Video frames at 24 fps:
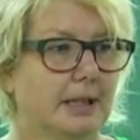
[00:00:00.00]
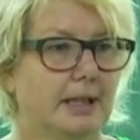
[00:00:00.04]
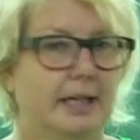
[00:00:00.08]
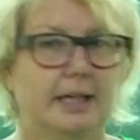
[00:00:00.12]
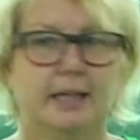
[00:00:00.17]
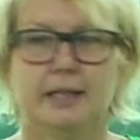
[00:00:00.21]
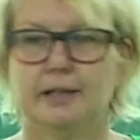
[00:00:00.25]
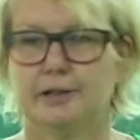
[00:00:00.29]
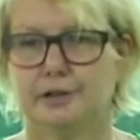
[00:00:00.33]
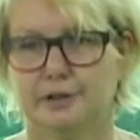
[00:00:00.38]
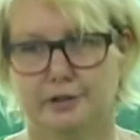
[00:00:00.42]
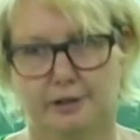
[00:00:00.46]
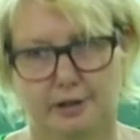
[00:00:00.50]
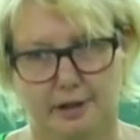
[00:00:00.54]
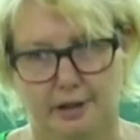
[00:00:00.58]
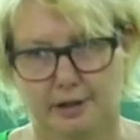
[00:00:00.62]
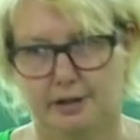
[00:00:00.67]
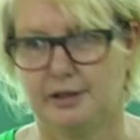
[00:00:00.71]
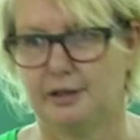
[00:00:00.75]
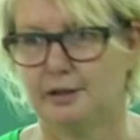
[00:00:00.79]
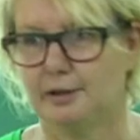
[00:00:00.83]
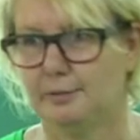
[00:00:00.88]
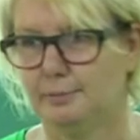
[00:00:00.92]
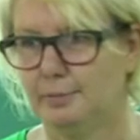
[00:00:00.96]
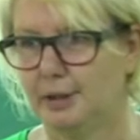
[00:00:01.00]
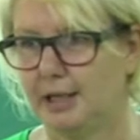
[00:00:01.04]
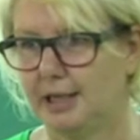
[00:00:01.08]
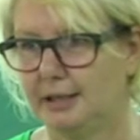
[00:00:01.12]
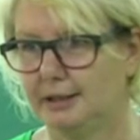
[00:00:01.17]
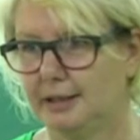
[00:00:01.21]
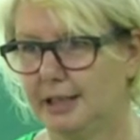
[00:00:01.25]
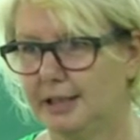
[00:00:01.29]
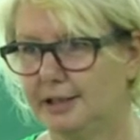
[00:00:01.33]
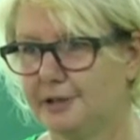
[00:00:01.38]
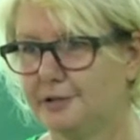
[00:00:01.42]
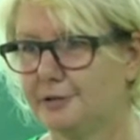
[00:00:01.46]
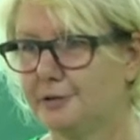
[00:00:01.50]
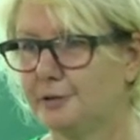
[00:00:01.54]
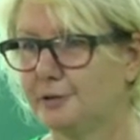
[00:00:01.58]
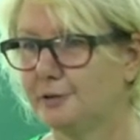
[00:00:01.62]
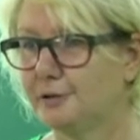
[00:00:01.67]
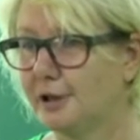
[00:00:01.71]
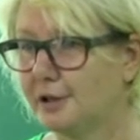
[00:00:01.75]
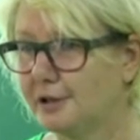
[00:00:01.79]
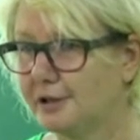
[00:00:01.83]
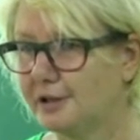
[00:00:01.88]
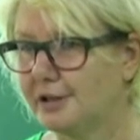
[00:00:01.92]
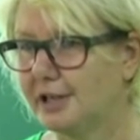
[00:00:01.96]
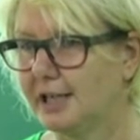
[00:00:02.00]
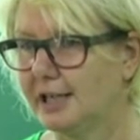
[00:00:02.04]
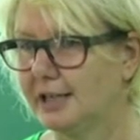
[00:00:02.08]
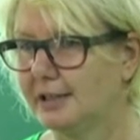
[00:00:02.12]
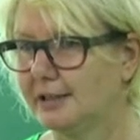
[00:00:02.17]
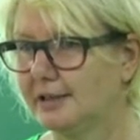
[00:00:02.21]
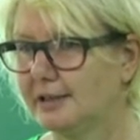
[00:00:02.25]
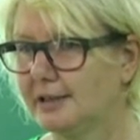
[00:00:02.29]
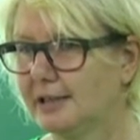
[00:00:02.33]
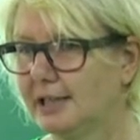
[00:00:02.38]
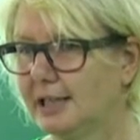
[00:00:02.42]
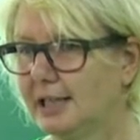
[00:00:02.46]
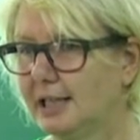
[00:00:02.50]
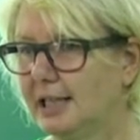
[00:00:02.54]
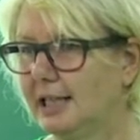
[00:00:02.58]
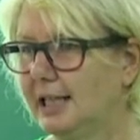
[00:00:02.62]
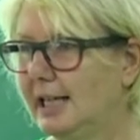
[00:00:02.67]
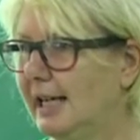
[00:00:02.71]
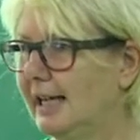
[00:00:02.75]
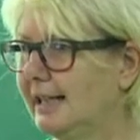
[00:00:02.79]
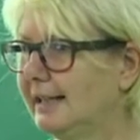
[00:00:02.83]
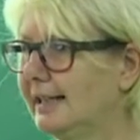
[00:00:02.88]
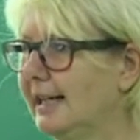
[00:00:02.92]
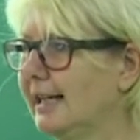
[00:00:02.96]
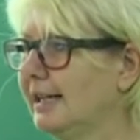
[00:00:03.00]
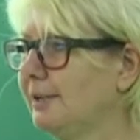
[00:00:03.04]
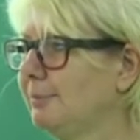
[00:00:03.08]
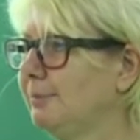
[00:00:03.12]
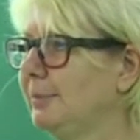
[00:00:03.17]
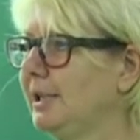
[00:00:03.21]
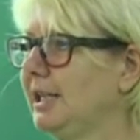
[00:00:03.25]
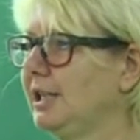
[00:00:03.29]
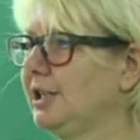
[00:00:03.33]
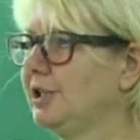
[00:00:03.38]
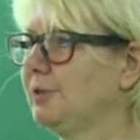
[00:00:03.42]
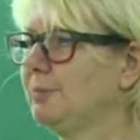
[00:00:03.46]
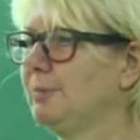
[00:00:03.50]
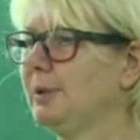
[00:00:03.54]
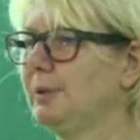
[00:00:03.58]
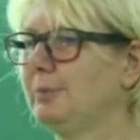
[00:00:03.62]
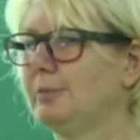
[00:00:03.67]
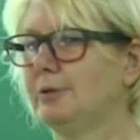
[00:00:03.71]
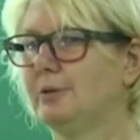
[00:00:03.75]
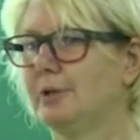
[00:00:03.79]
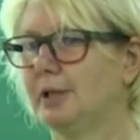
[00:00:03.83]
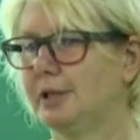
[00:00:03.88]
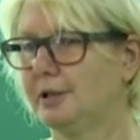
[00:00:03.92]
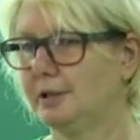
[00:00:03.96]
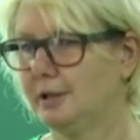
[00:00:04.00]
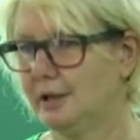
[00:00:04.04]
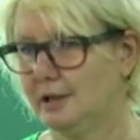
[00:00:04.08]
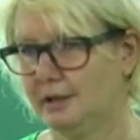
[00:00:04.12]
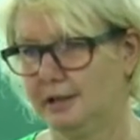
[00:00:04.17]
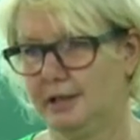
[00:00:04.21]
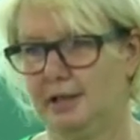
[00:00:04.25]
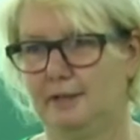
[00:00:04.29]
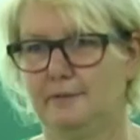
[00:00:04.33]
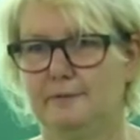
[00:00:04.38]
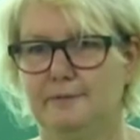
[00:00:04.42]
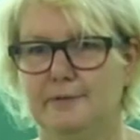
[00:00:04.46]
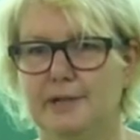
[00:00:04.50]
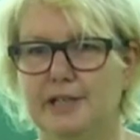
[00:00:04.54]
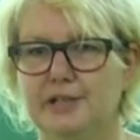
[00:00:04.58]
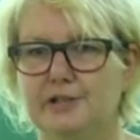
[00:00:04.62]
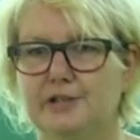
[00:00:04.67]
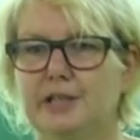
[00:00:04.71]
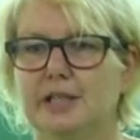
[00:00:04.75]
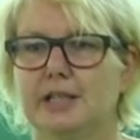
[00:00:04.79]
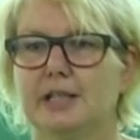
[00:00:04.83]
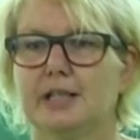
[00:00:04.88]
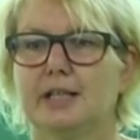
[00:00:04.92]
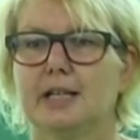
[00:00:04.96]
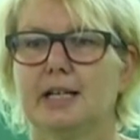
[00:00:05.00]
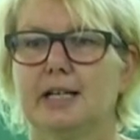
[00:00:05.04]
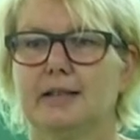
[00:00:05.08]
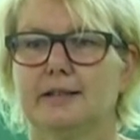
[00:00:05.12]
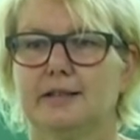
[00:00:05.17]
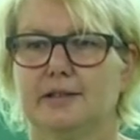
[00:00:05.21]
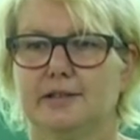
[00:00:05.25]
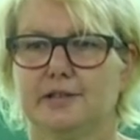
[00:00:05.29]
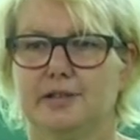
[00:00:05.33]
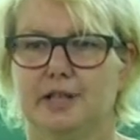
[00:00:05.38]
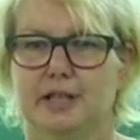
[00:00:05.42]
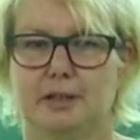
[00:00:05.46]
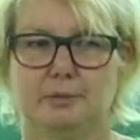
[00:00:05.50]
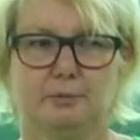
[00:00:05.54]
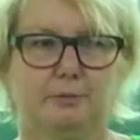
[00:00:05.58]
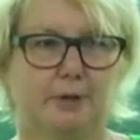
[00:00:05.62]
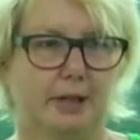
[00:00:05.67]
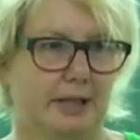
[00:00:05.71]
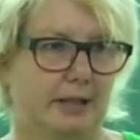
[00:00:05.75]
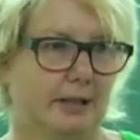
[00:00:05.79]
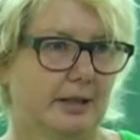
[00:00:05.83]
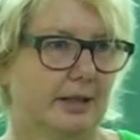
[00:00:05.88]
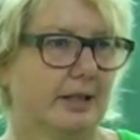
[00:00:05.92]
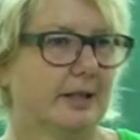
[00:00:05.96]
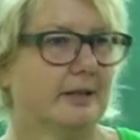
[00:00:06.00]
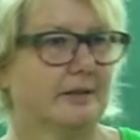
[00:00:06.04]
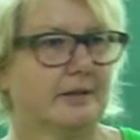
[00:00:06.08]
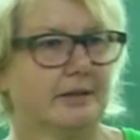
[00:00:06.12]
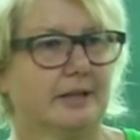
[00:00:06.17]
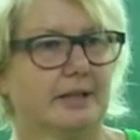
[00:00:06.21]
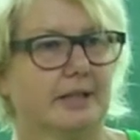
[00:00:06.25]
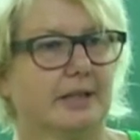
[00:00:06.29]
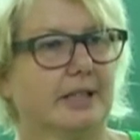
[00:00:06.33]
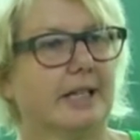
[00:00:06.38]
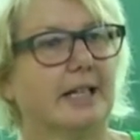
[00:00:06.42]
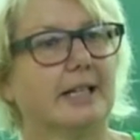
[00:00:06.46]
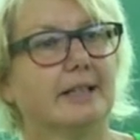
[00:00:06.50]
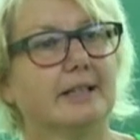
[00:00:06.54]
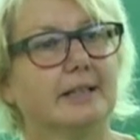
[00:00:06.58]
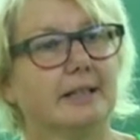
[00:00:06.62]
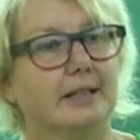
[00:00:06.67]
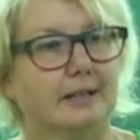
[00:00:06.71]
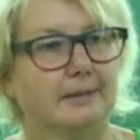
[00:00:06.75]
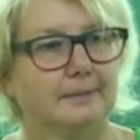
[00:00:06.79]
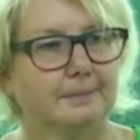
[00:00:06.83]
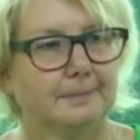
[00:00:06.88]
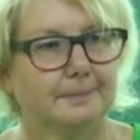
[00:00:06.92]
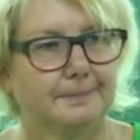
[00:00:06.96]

It is not a bilateral contract. And that means people are not investing at the same rate as they're getting.